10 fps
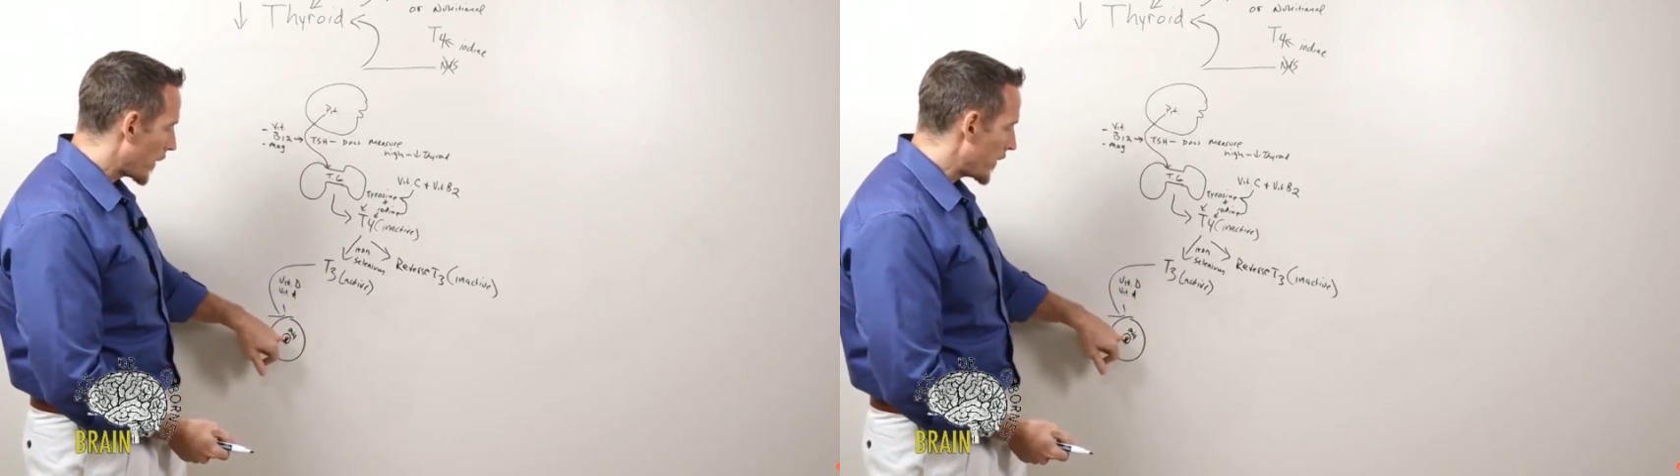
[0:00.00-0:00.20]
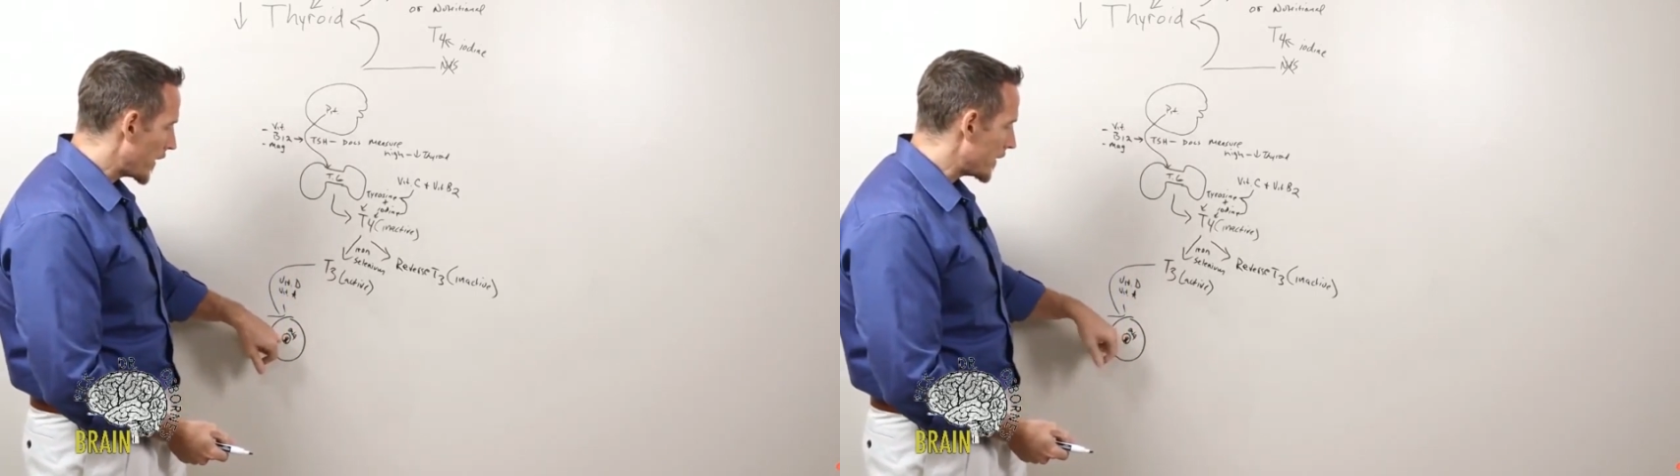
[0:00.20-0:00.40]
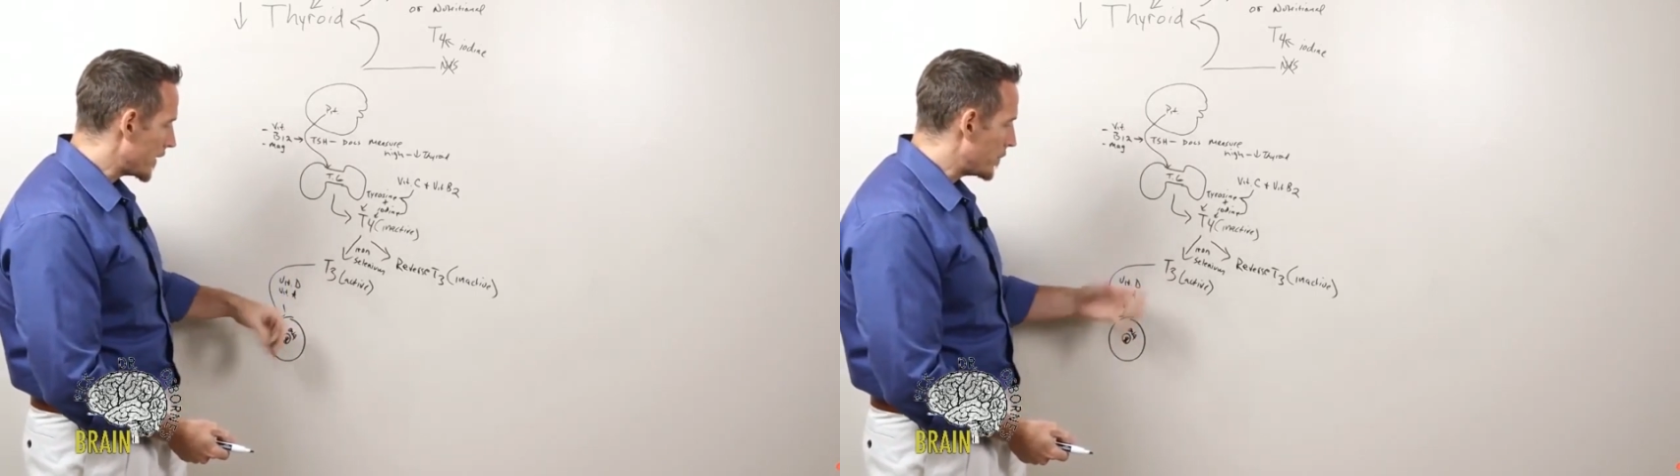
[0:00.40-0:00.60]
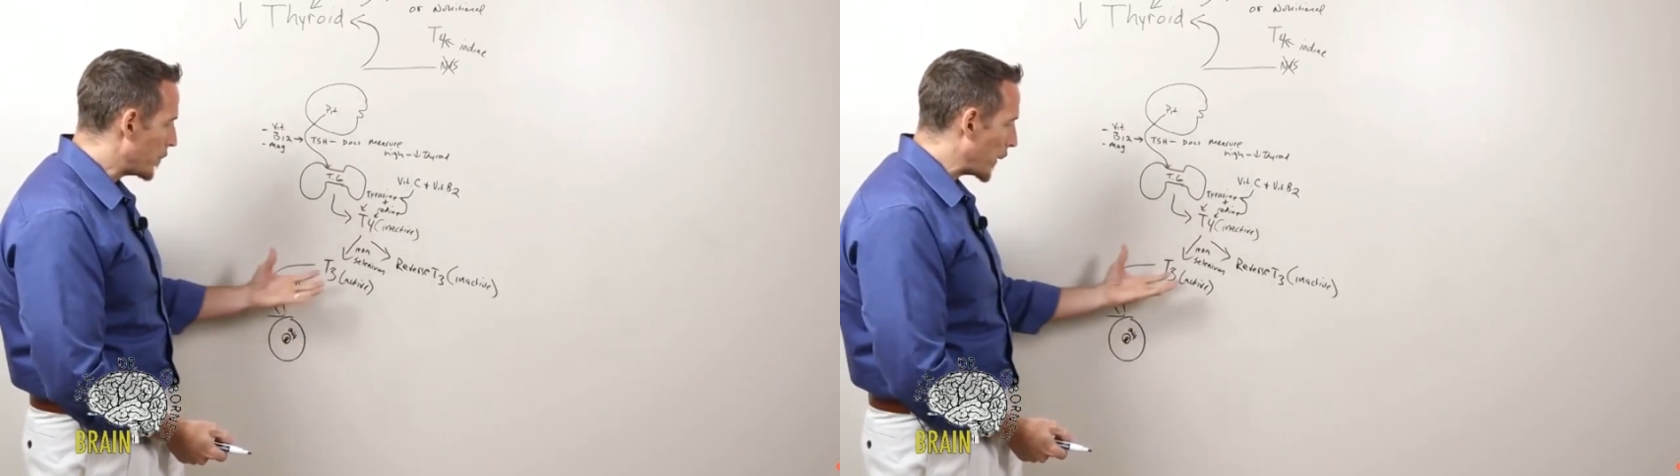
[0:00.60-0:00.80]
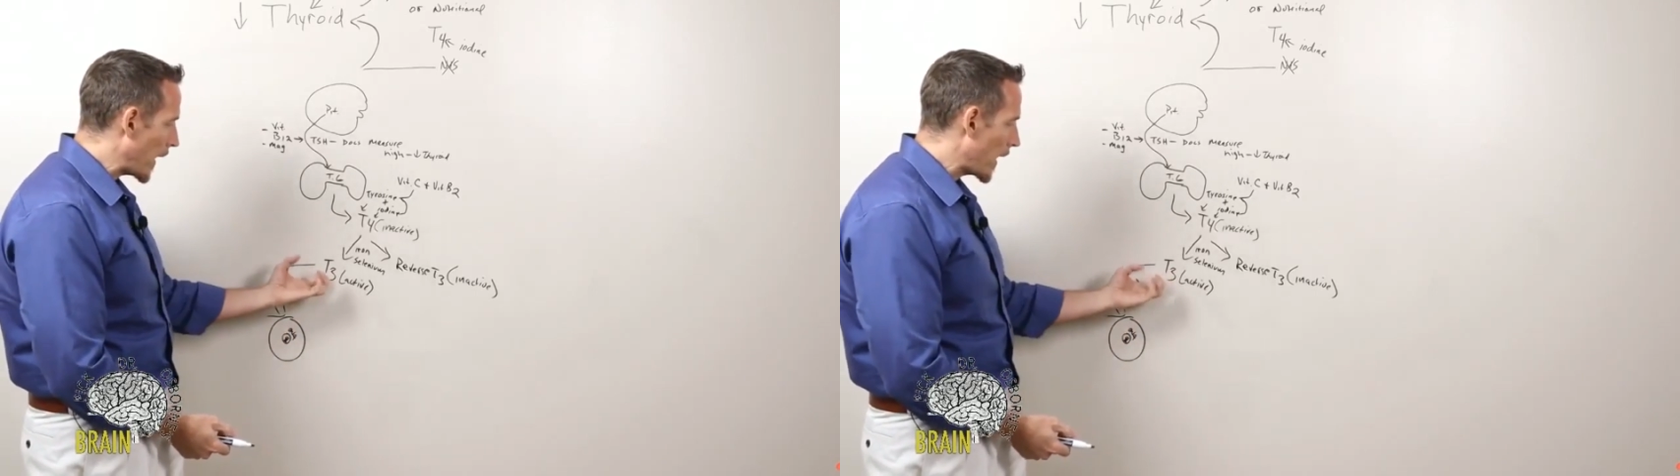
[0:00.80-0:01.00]

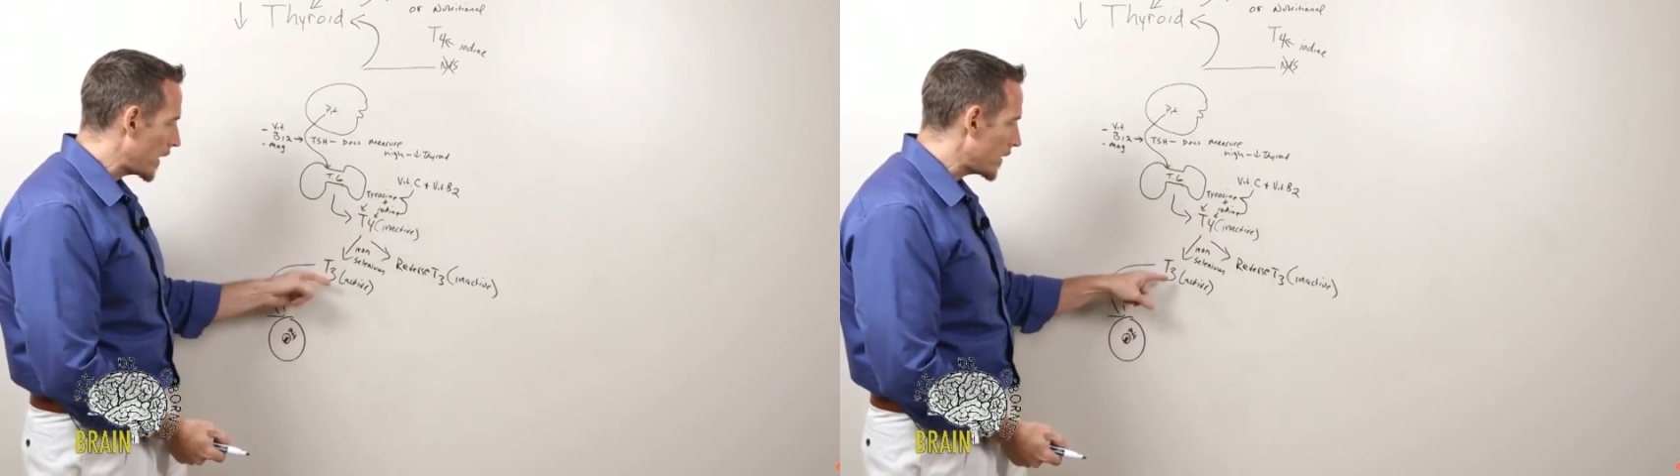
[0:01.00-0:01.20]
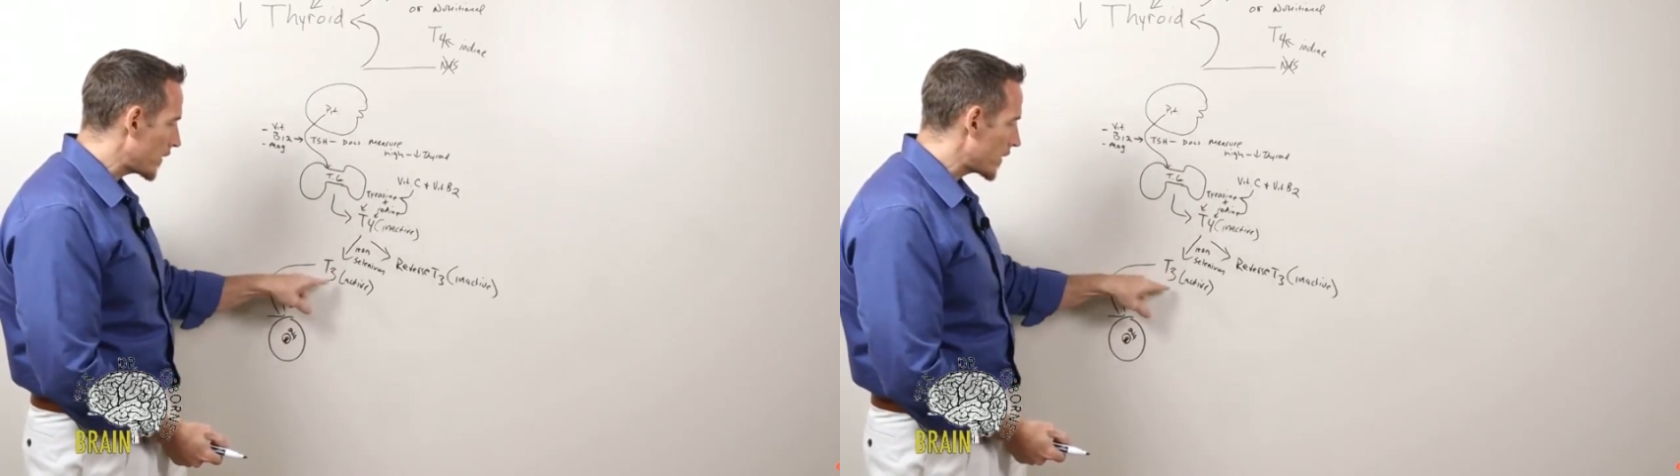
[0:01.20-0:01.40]
that bind